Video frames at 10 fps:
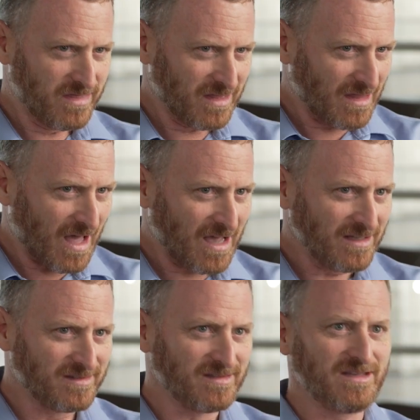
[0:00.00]
that I
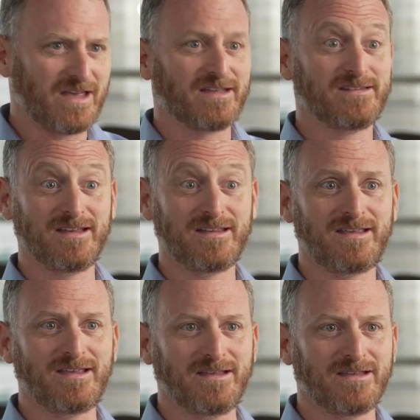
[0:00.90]
see as the
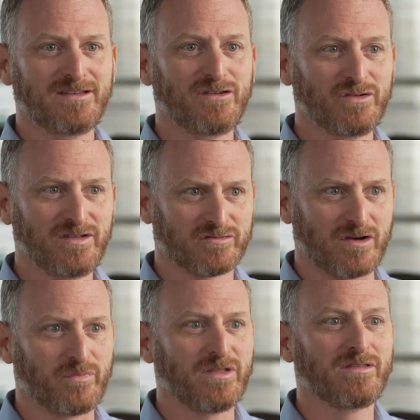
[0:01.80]
key to
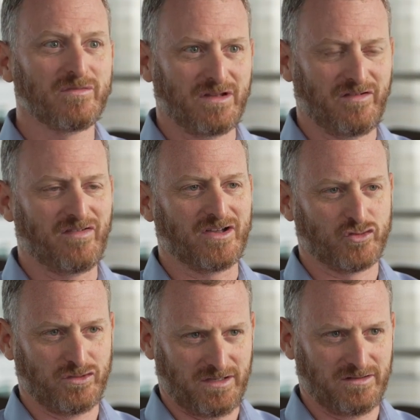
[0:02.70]
disrupting the
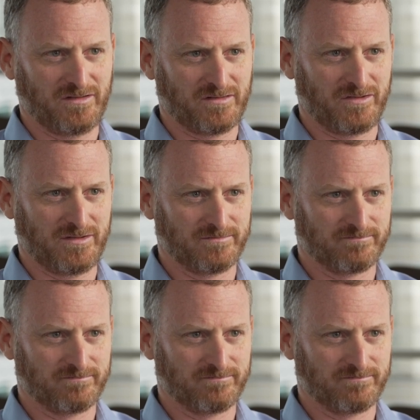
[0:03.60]
manufacturing industry.